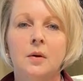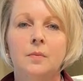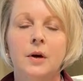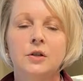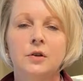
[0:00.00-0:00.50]

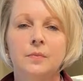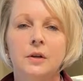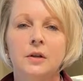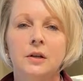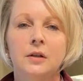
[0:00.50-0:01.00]
Budget
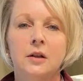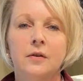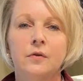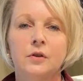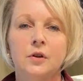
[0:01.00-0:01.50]
billing
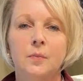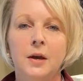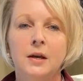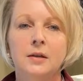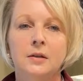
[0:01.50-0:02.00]
levels the
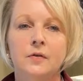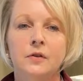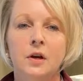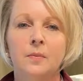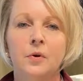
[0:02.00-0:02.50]
peaks of
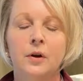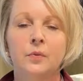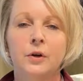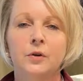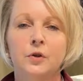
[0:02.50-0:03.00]
summer and
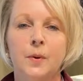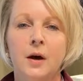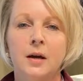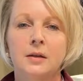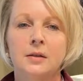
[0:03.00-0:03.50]
winter
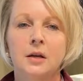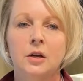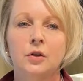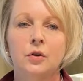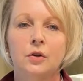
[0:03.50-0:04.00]
spikes
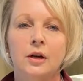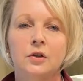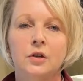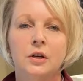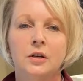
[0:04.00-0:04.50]
in your
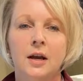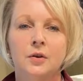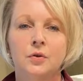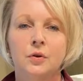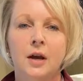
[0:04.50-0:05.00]
electric and
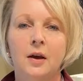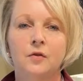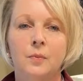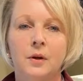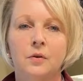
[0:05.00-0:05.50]
natural
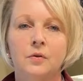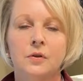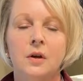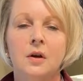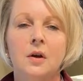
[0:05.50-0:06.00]
gas bills.
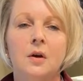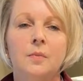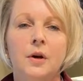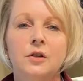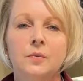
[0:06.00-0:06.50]

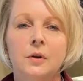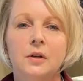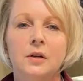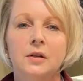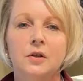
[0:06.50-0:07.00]
Budget
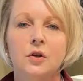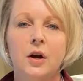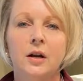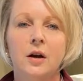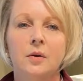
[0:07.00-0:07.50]
billing is a
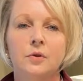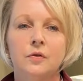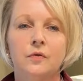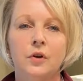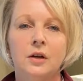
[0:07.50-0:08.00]
great
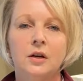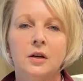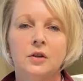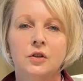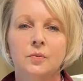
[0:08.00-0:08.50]
option for any
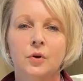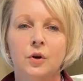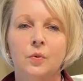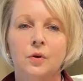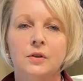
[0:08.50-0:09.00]
customer
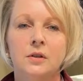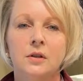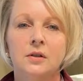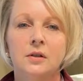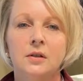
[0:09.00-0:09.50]
who wants a
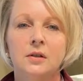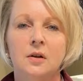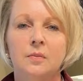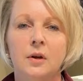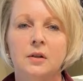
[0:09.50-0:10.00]

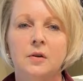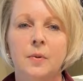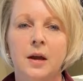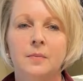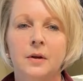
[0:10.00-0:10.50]
consistent monthly
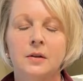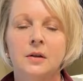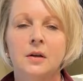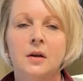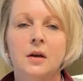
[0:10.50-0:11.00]
payment.
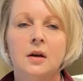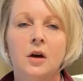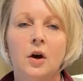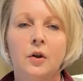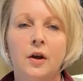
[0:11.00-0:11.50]

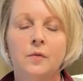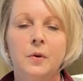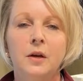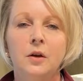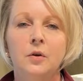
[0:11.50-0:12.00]
Call
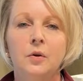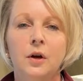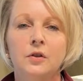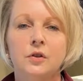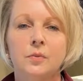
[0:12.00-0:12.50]
FPU
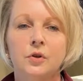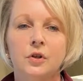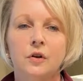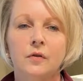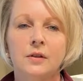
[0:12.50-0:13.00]
Customer
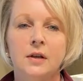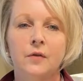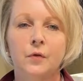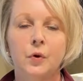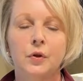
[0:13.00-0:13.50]
Service
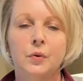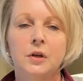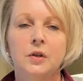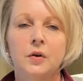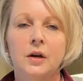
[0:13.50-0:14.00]
at
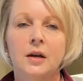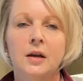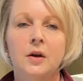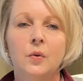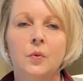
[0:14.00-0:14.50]
433
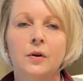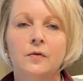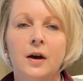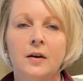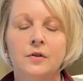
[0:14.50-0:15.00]

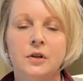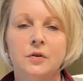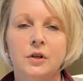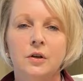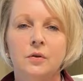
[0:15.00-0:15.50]

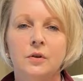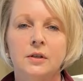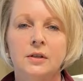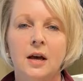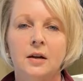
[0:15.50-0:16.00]
1522 to
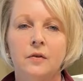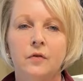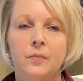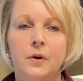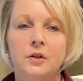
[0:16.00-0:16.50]
sign up
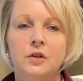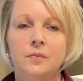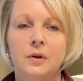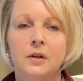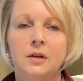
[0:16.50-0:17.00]
for
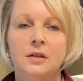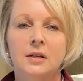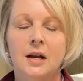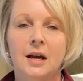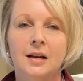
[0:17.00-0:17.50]
budget billing
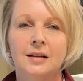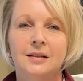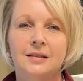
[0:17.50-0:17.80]
today.